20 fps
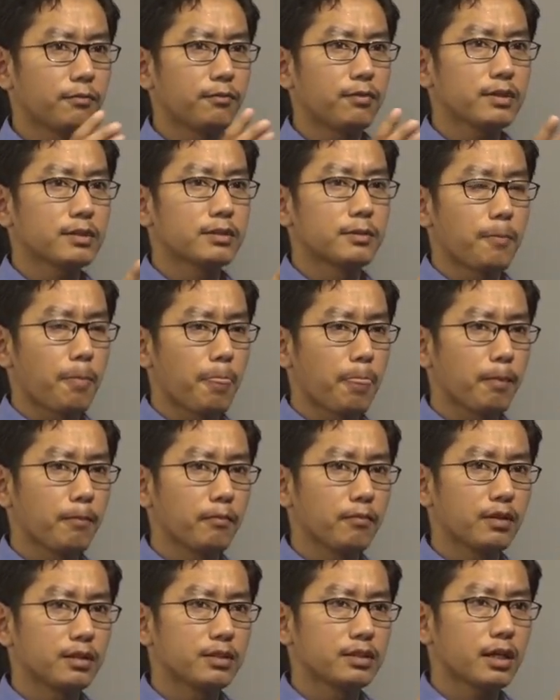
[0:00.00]
first
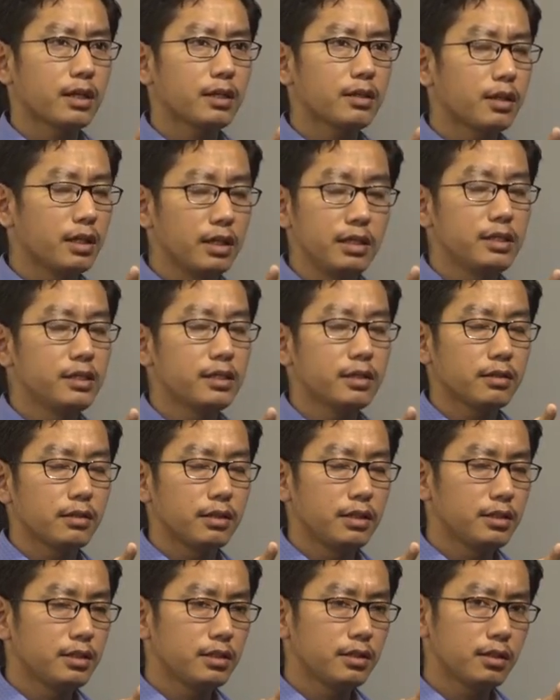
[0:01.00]
the
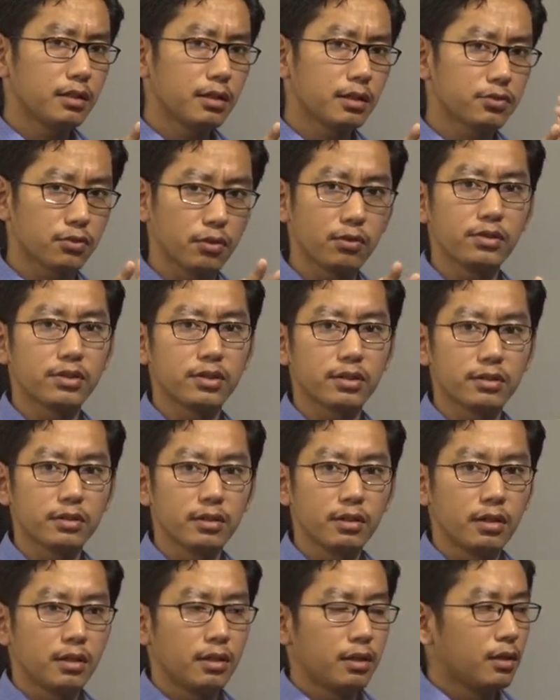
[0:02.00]
Indian soldiers